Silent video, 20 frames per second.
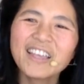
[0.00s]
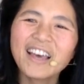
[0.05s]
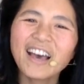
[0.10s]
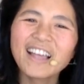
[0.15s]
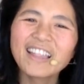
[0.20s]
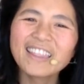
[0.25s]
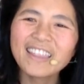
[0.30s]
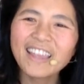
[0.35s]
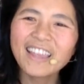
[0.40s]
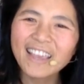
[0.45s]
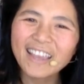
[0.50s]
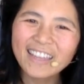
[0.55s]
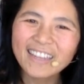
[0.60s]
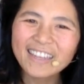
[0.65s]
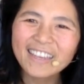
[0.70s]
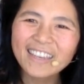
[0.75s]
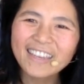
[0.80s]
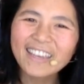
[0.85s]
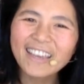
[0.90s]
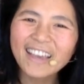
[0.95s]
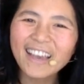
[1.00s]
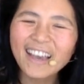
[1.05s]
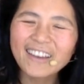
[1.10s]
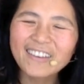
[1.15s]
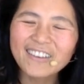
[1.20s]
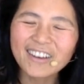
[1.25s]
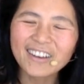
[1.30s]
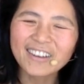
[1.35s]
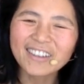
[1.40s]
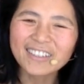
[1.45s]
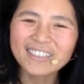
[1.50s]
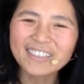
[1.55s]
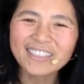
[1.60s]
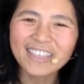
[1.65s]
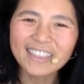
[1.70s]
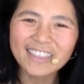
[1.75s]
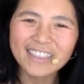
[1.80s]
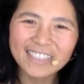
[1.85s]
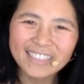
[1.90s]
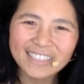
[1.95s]
A lady called
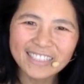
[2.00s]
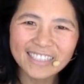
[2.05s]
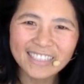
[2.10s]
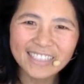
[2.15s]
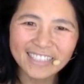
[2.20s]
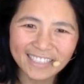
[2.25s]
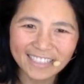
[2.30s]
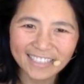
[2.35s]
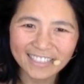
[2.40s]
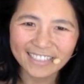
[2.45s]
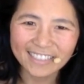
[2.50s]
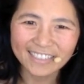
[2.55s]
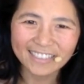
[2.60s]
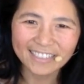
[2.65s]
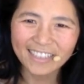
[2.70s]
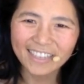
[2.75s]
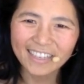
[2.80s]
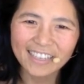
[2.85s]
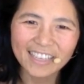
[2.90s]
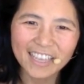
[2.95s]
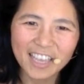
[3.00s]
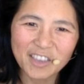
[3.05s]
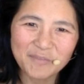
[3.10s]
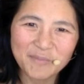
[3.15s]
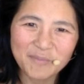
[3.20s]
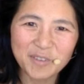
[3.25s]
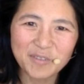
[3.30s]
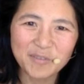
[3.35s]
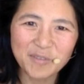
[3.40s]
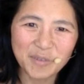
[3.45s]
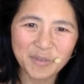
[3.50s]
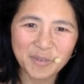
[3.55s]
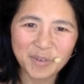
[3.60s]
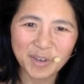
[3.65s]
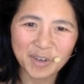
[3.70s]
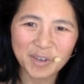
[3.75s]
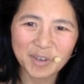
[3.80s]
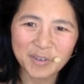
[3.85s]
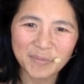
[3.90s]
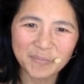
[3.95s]
Lindsay Dillon gave me a phone
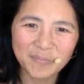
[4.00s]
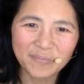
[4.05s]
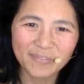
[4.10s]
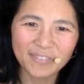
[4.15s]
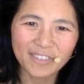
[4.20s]
call.